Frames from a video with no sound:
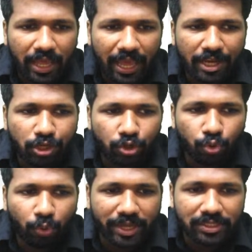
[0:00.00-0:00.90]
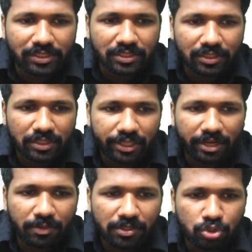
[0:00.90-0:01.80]
and 2x,
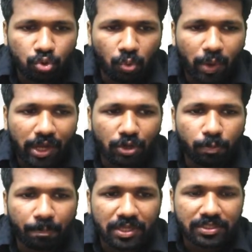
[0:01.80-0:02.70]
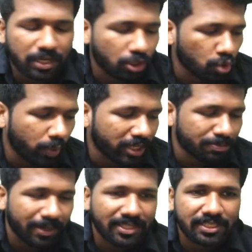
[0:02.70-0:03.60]
that means 2y rupees and 2x
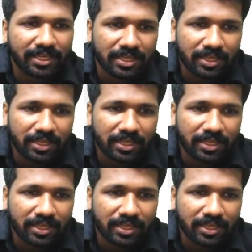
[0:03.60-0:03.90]
paise.